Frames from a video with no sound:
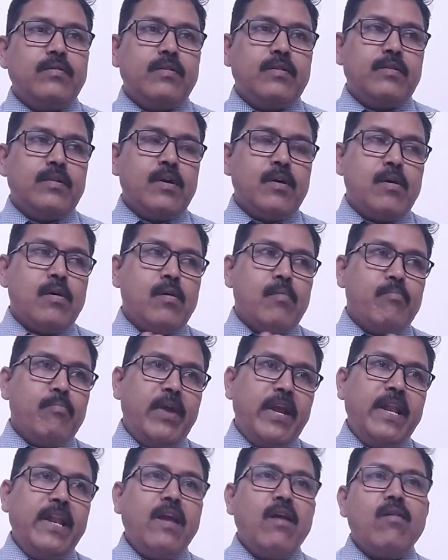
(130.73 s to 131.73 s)
The
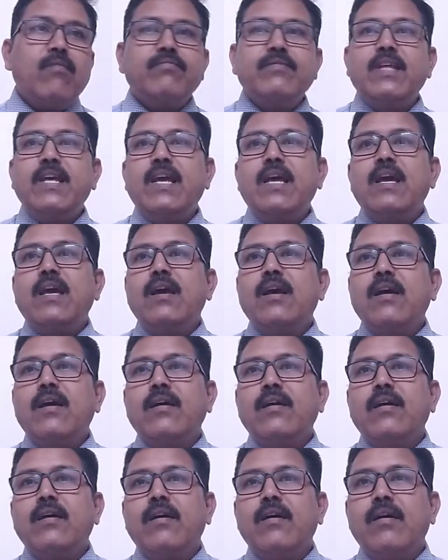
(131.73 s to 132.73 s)
many of the
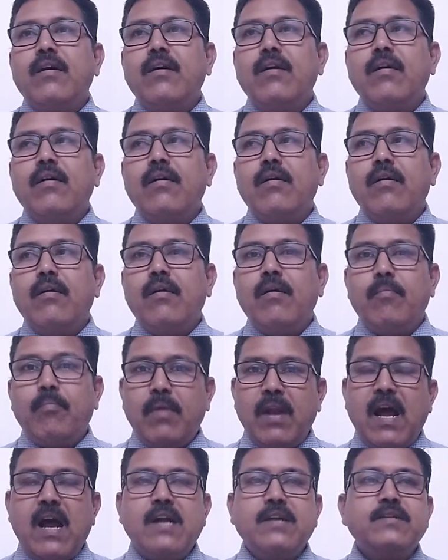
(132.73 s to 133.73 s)

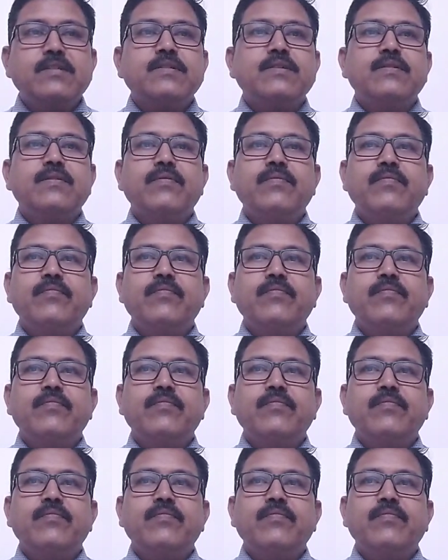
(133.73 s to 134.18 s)
plants,